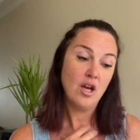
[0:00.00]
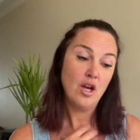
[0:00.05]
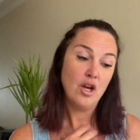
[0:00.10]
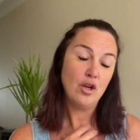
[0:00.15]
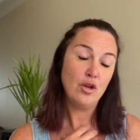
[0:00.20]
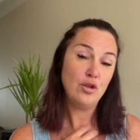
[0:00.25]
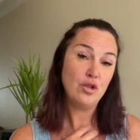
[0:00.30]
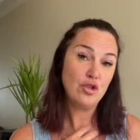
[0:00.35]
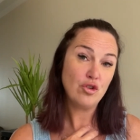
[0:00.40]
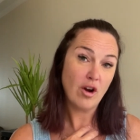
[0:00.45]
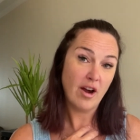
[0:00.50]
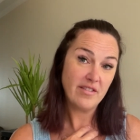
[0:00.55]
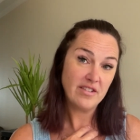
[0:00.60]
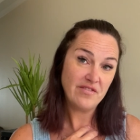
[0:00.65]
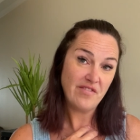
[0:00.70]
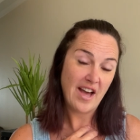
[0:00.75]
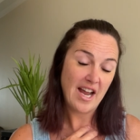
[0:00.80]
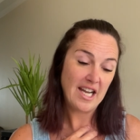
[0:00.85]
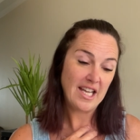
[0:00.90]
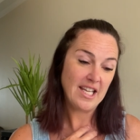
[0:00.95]
who strives
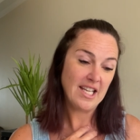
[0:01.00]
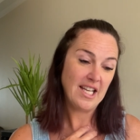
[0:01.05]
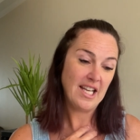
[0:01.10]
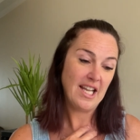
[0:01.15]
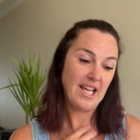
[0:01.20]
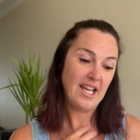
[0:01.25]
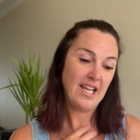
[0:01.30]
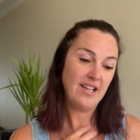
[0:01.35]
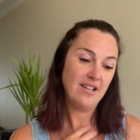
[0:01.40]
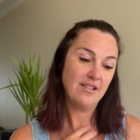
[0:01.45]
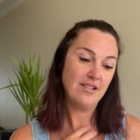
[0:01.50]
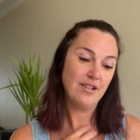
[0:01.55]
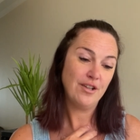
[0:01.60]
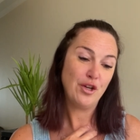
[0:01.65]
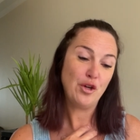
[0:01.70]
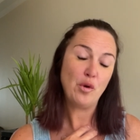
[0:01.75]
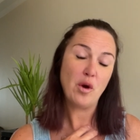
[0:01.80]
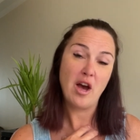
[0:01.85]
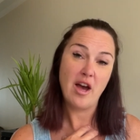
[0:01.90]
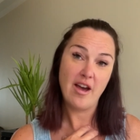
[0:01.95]
valiantly,
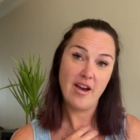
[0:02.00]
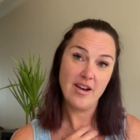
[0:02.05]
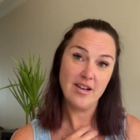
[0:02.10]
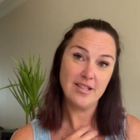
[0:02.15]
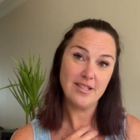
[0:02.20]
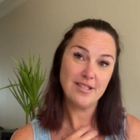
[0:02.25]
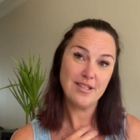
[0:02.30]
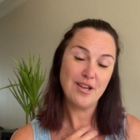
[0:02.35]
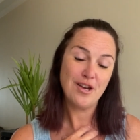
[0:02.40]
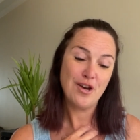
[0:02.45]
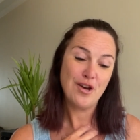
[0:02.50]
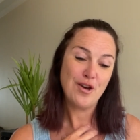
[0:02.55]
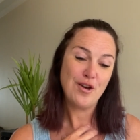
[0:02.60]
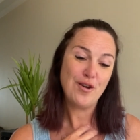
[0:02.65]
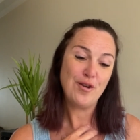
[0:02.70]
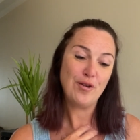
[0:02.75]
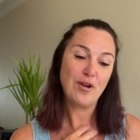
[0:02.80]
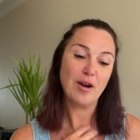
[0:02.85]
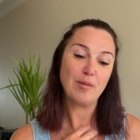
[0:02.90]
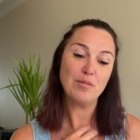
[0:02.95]
who errs,
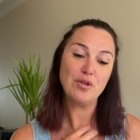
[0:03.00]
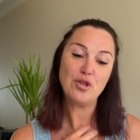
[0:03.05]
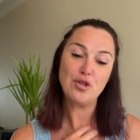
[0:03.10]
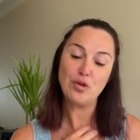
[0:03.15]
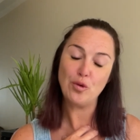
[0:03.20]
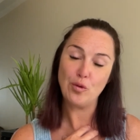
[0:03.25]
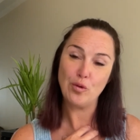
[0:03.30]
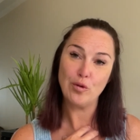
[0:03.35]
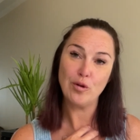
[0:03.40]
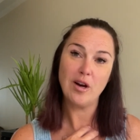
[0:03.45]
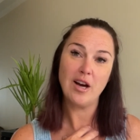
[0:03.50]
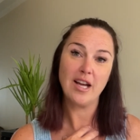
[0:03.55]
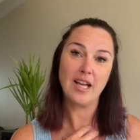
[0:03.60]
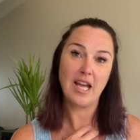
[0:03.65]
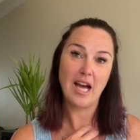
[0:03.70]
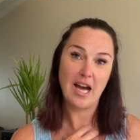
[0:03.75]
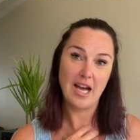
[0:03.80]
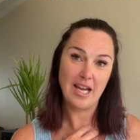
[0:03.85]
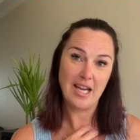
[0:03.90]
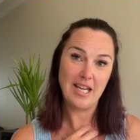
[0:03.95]
who comes short
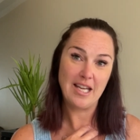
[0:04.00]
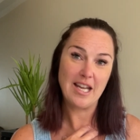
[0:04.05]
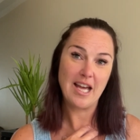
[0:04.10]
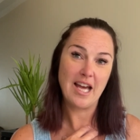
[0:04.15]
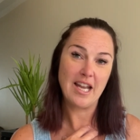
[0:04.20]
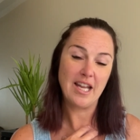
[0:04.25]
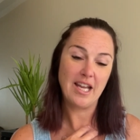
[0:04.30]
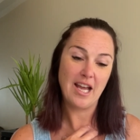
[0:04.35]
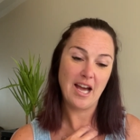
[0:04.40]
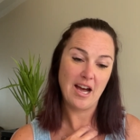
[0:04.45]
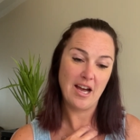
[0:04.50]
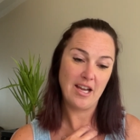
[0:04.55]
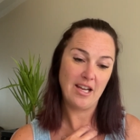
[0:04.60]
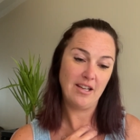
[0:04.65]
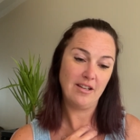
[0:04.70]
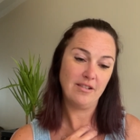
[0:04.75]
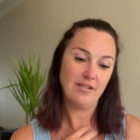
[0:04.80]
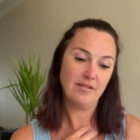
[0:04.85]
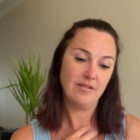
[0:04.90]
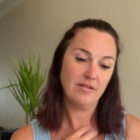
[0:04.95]
again and
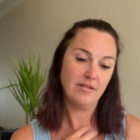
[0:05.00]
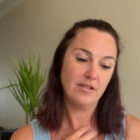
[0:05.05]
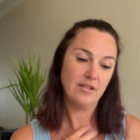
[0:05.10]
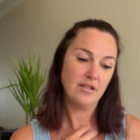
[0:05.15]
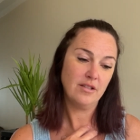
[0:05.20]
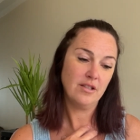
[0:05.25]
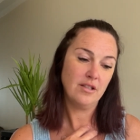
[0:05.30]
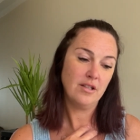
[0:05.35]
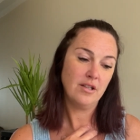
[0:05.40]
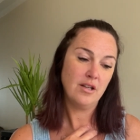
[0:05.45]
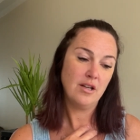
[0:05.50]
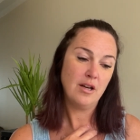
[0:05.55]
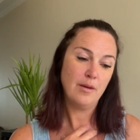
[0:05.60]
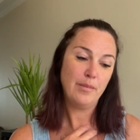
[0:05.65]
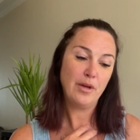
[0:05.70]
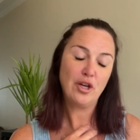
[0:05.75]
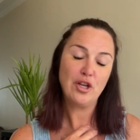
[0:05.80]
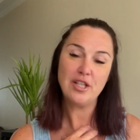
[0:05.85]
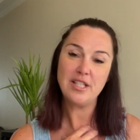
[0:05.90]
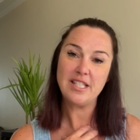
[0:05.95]
again,
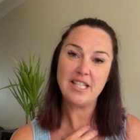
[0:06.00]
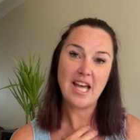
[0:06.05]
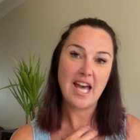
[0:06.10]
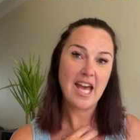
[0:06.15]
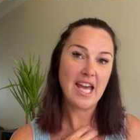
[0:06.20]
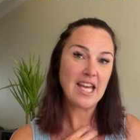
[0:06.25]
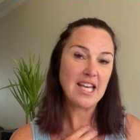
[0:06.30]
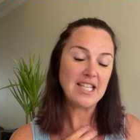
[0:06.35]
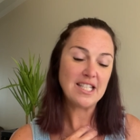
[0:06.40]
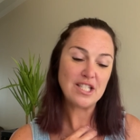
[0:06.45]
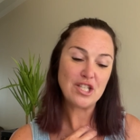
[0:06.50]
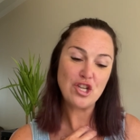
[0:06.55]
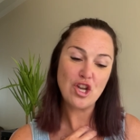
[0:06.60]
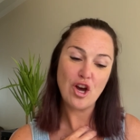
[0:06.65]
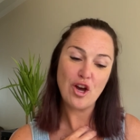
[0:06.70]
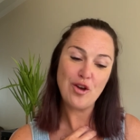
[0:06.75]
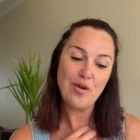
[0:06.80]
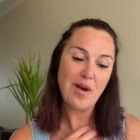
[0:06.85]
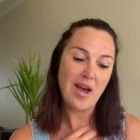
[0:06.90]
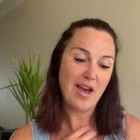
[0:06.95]
because there is no
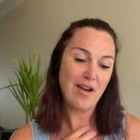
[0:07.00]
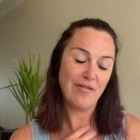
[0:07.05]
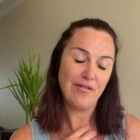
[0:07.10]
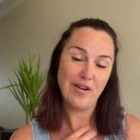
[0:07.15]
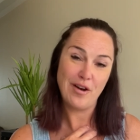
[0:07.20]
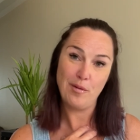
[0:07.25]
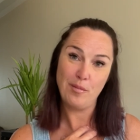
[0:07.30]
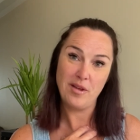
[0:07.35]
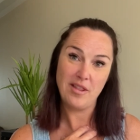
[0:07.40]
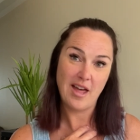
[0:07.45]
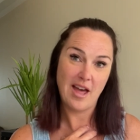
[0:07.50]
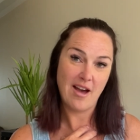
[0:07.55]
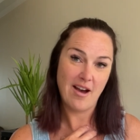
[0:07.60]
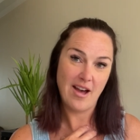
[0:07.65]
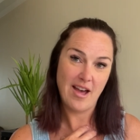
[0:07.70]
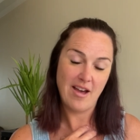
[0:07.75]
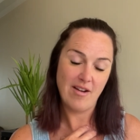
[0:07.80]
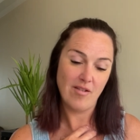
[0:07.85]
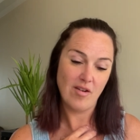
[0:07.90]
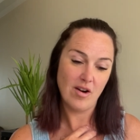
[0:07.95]
effort
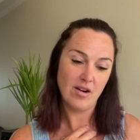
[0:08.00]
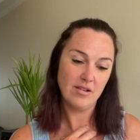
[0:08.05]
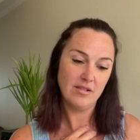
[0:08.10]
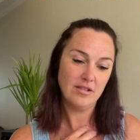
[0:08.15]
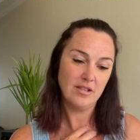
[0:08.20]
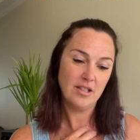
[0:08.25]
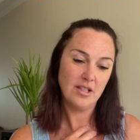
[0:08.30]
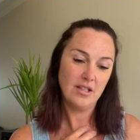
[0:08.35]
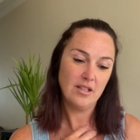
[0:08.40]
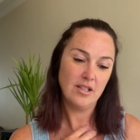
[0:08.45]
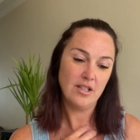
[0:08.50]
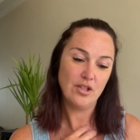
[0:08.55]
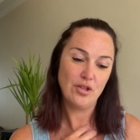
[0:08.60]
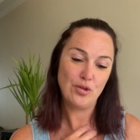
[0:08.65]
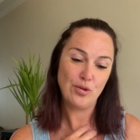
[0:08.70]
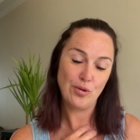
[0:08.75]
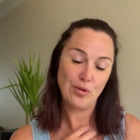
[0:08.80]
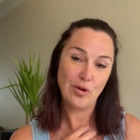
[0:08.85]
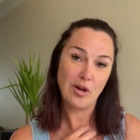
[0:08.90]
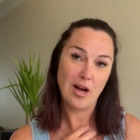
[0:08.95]
without error and
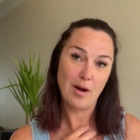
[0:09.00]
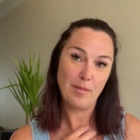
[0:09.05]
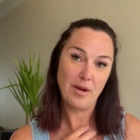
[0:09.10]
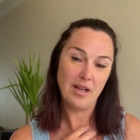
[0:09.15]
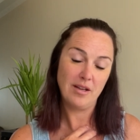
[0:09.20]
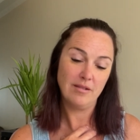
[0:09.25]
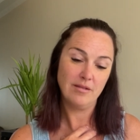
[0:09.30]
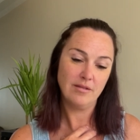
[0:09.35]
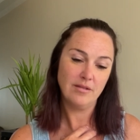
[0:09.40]
shortcoming,